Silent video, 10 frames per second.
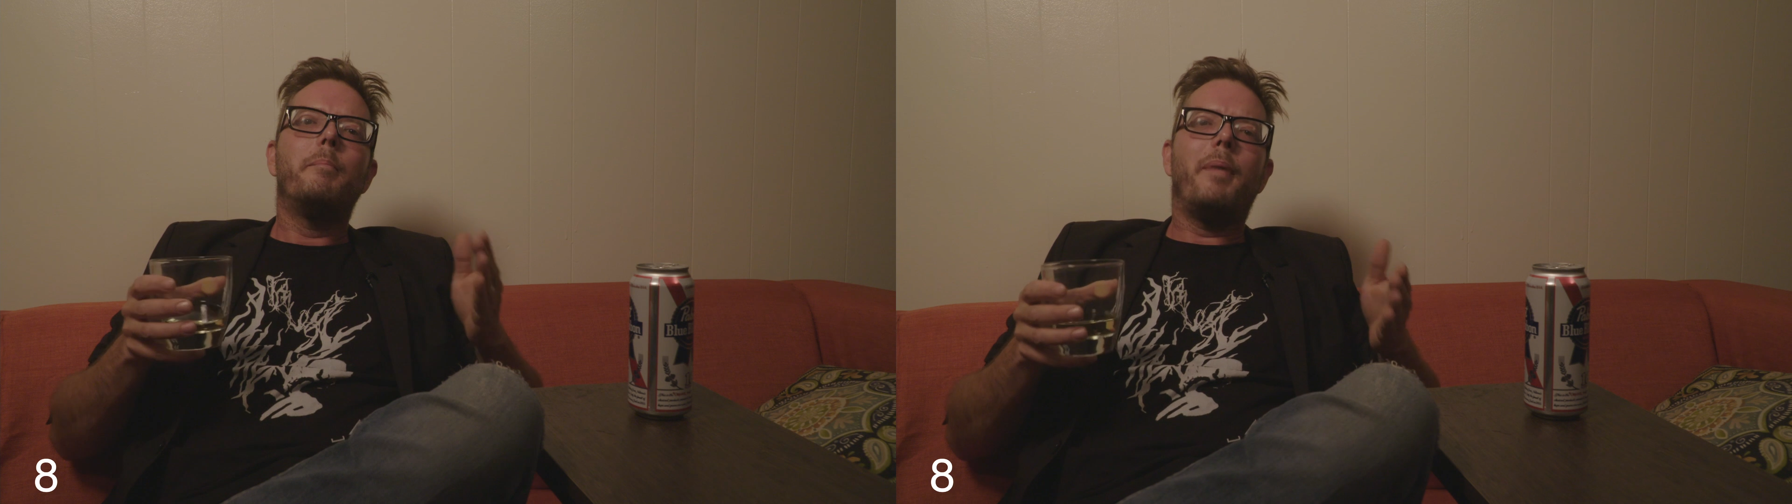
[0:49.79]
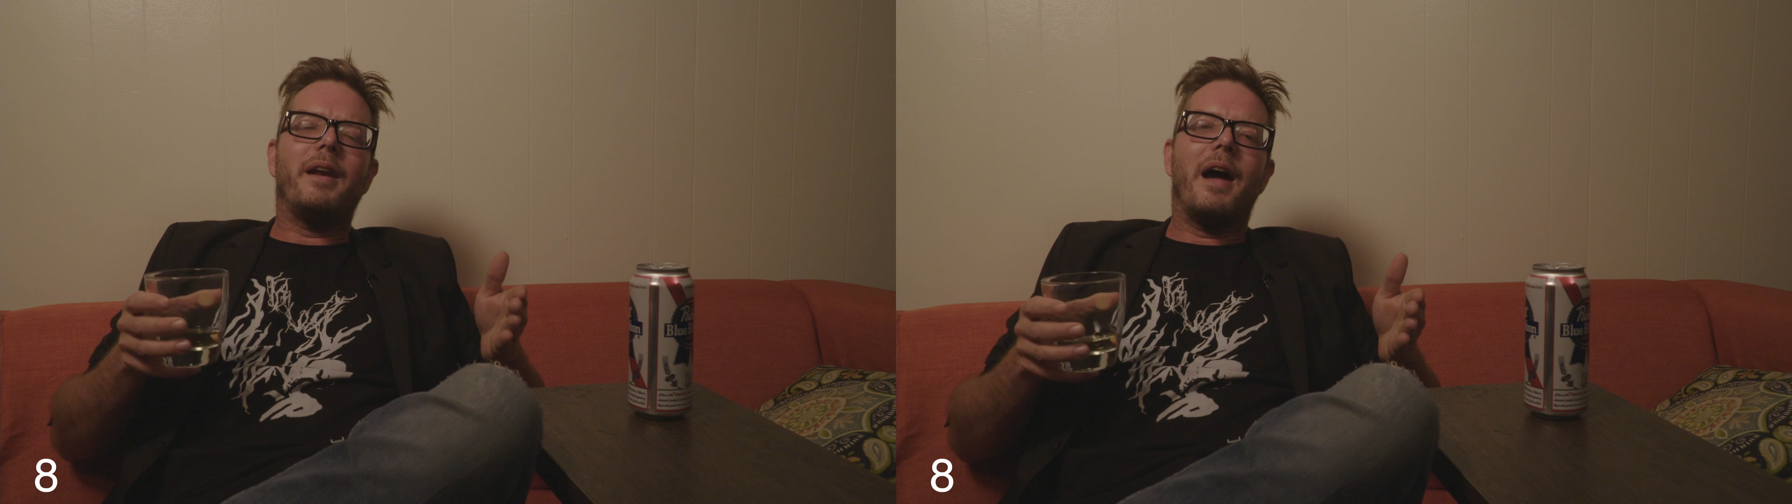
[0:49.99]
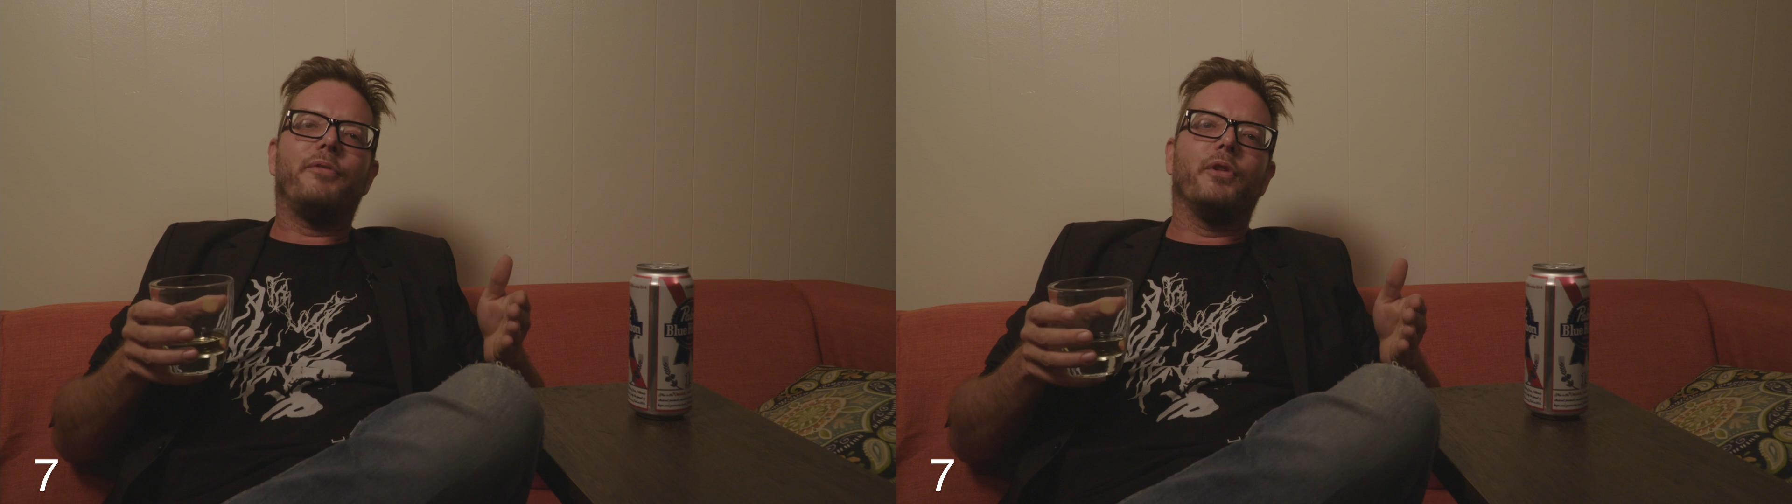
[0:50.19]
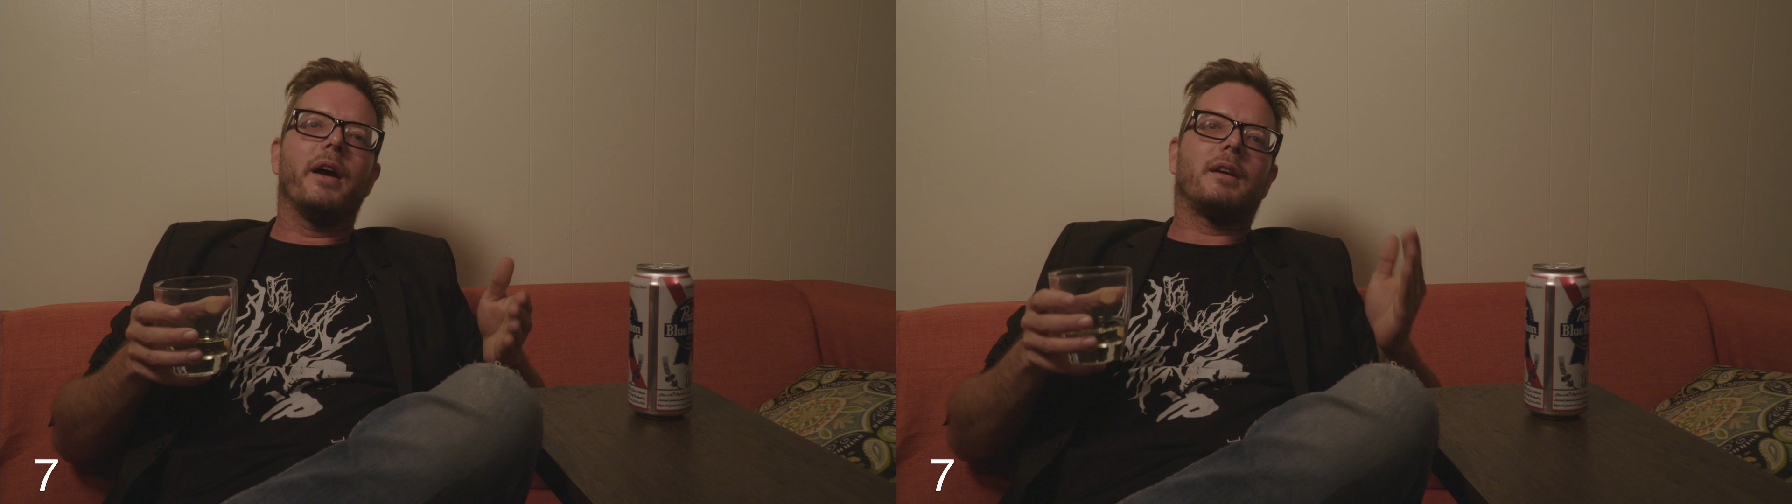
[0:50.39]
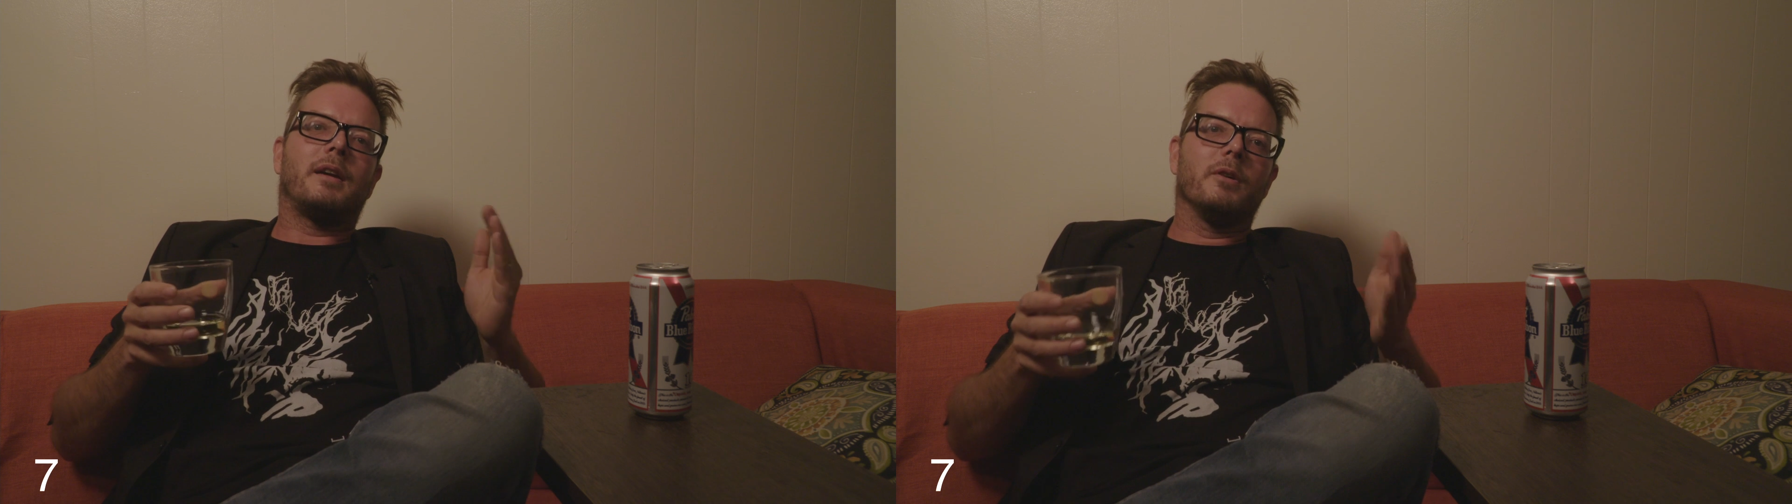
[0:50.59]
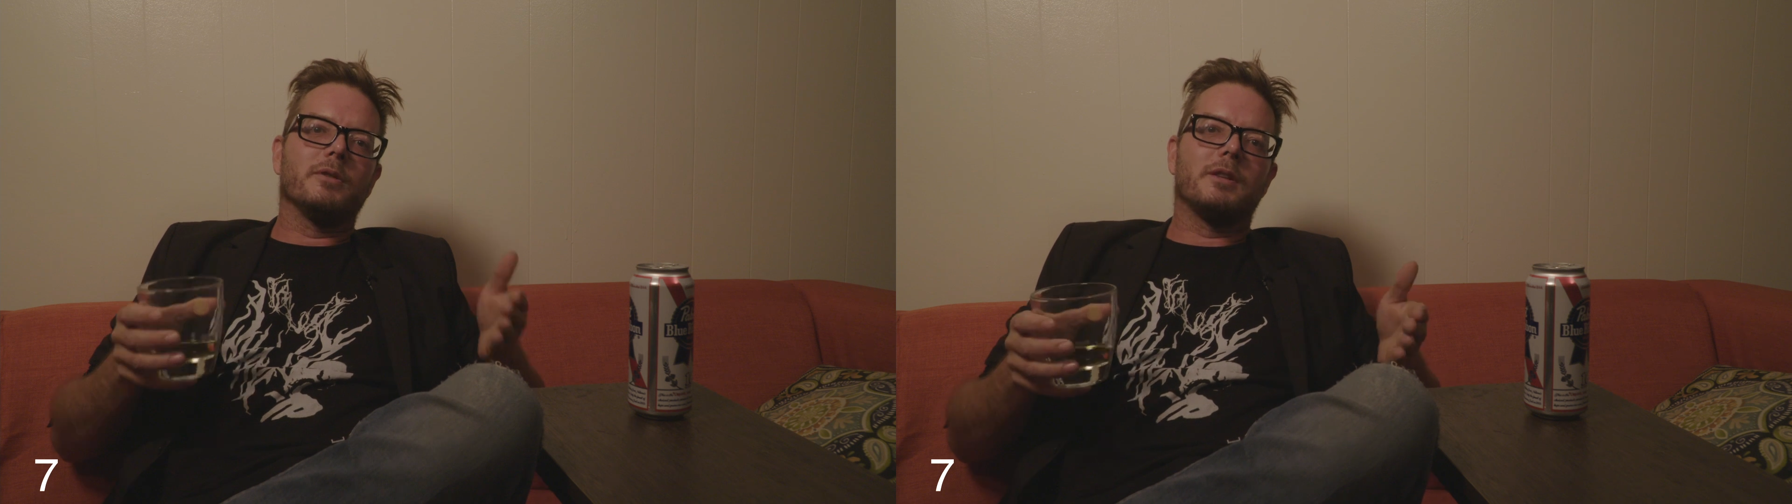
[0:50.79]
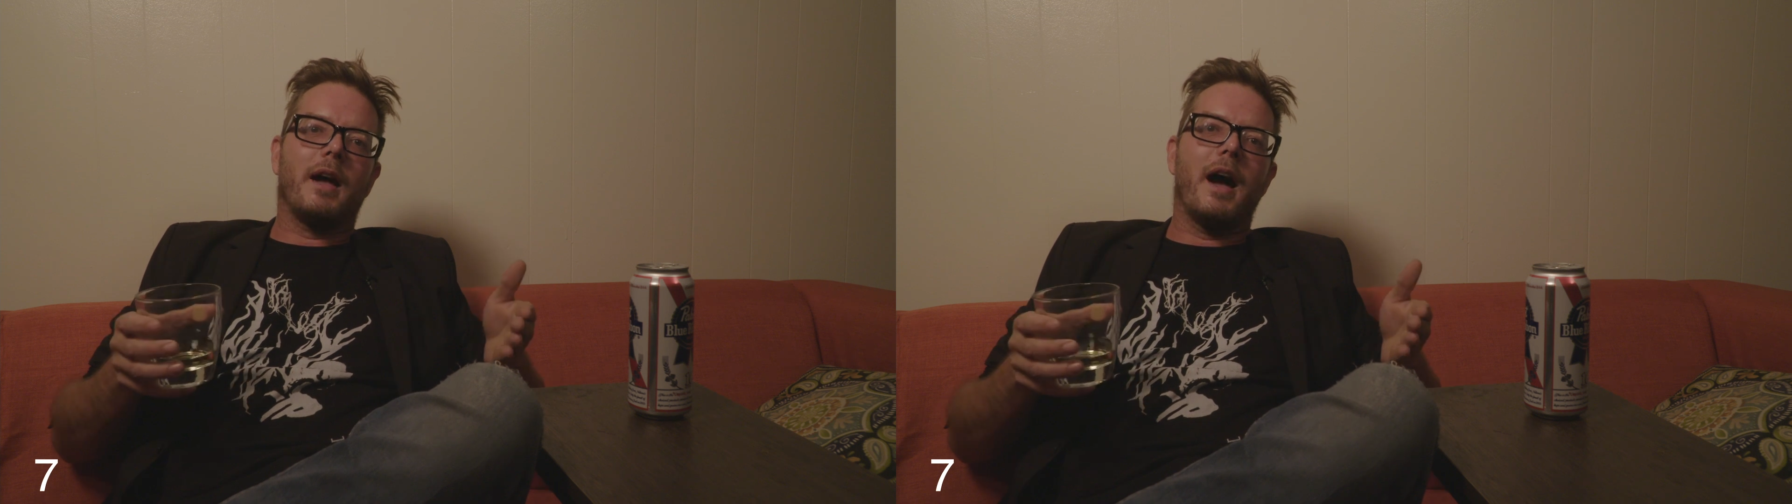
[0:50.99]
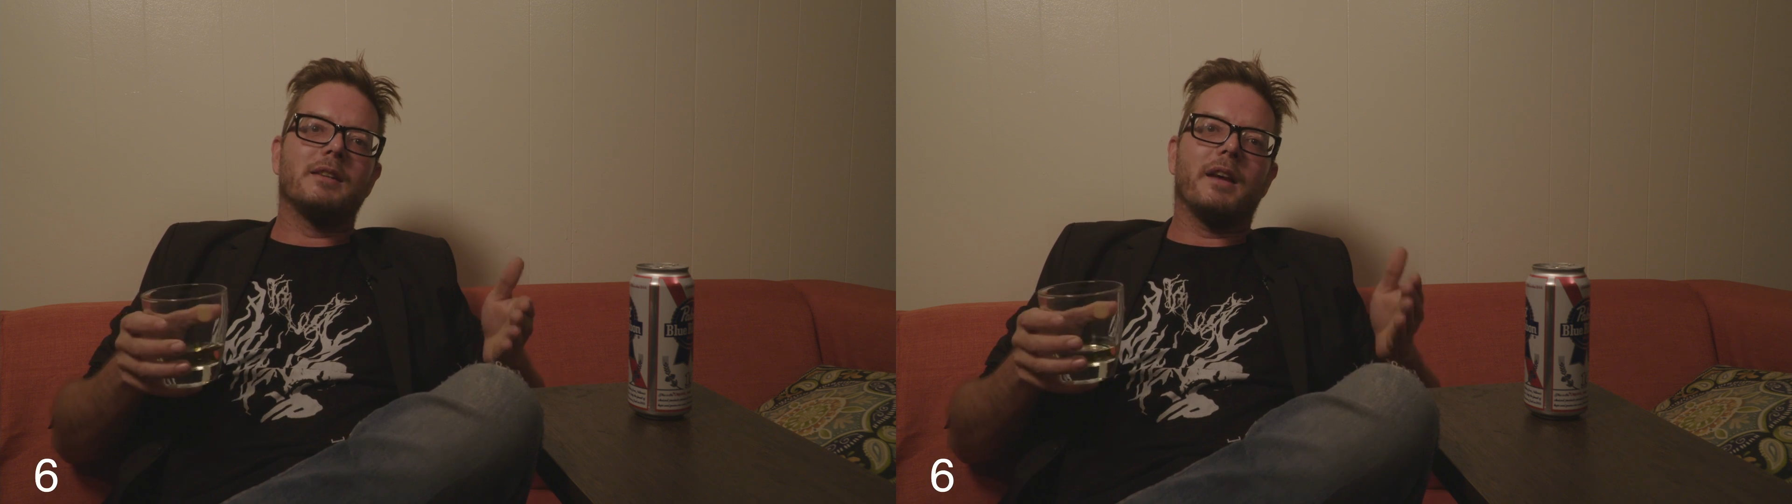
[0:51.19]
Ben Affleck kills the guys